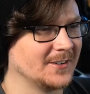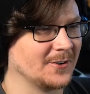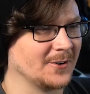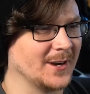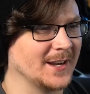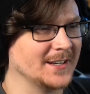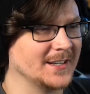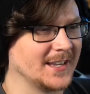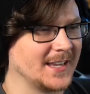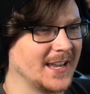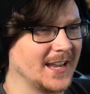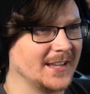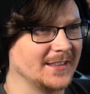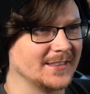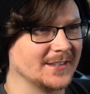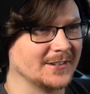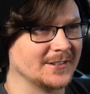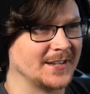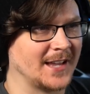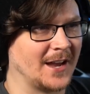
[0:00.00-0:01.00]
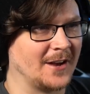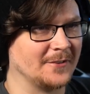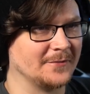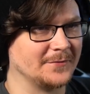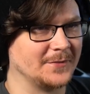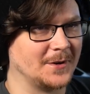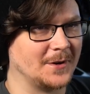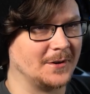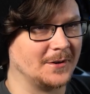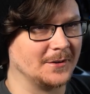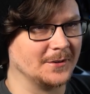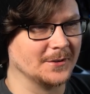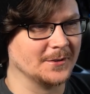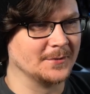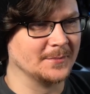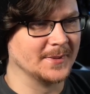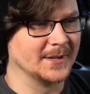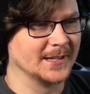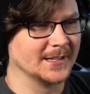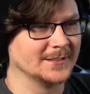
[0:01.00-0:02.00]
or indicate their downfall a
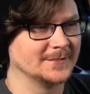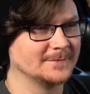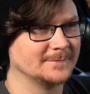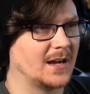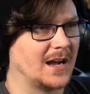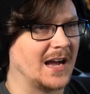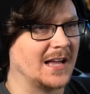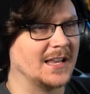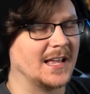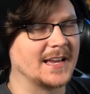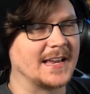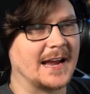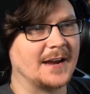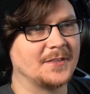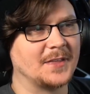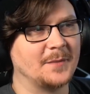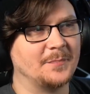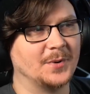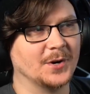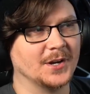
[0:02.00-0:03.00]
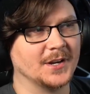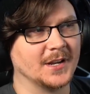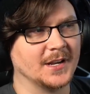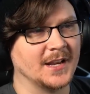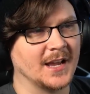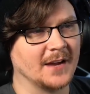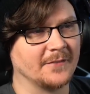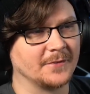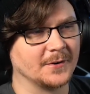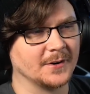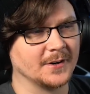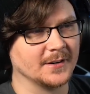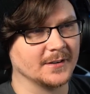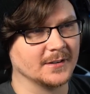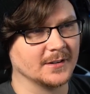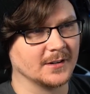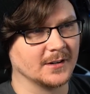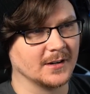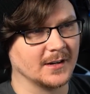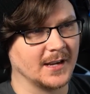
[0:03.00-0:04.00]
little bit. I like how they put an effort
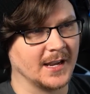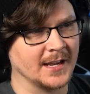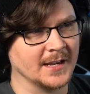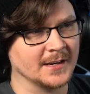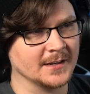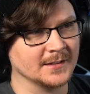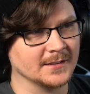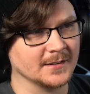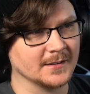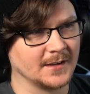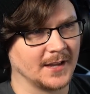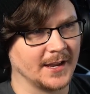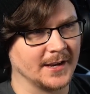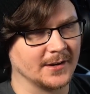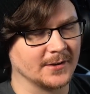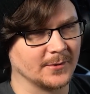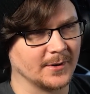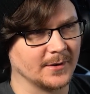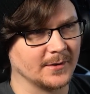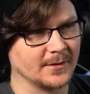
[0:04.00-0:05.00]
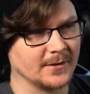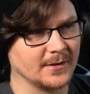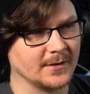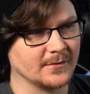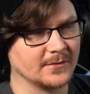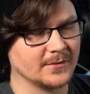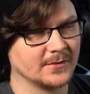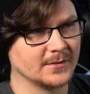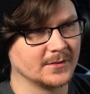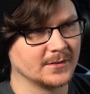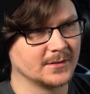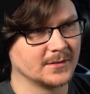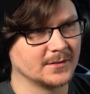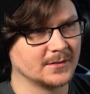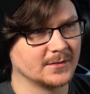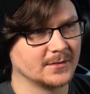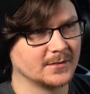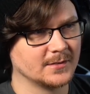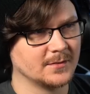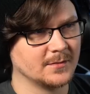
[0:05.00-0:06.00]
in like
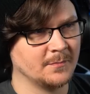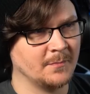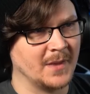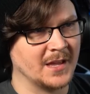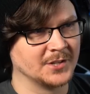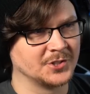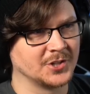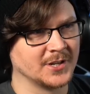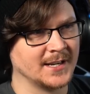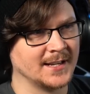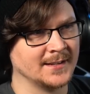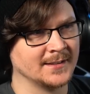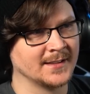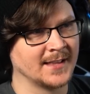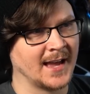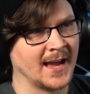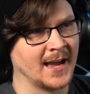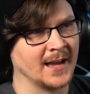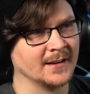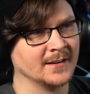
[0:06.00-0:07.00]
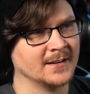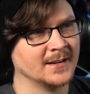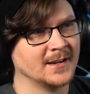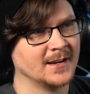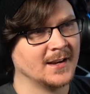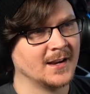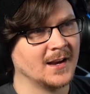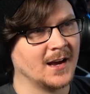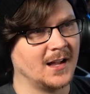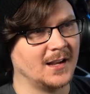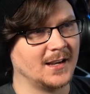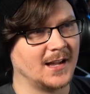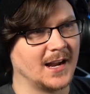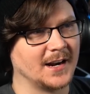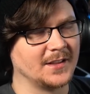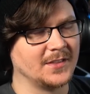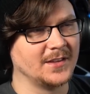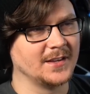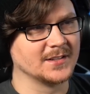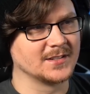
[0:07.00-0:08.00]
mentioning that a
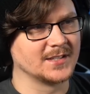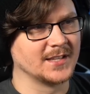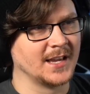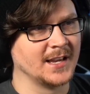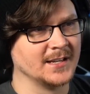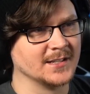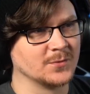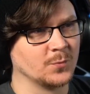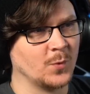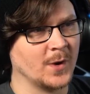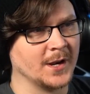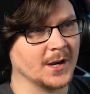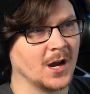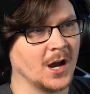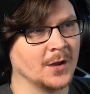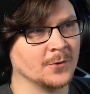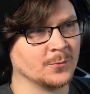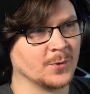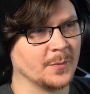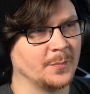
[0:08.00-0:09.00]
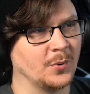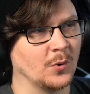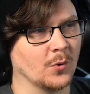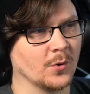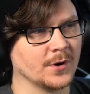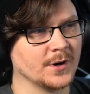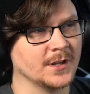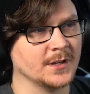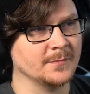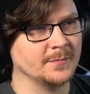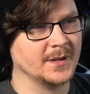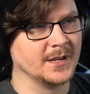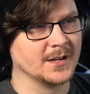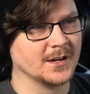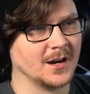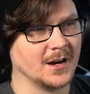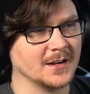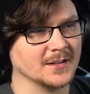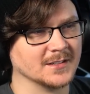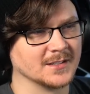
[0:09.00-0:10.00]
lot of these things went unreported
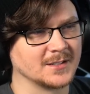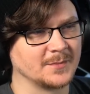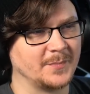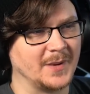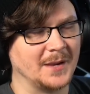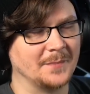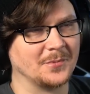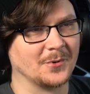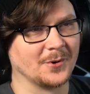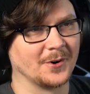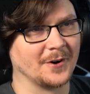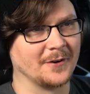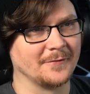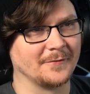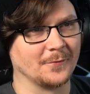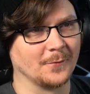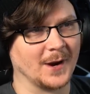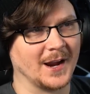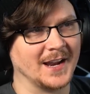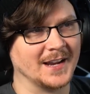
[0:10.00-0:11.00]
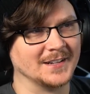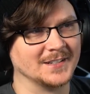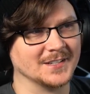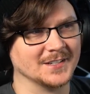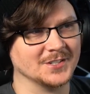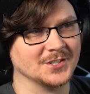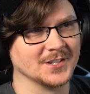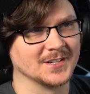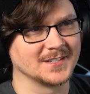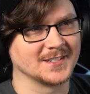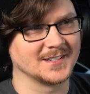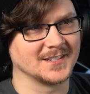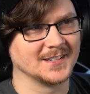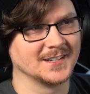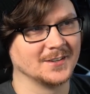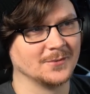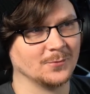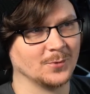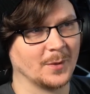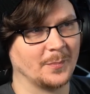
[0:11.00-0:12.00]
because people are afraid to just
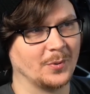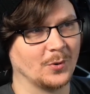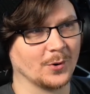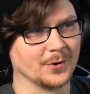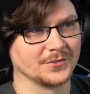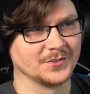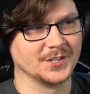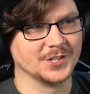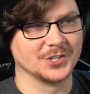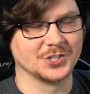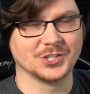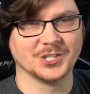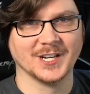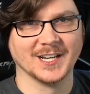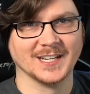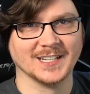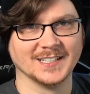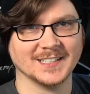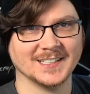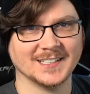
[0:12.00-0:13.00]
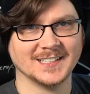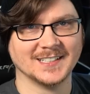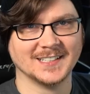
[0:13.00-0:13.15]
report this shit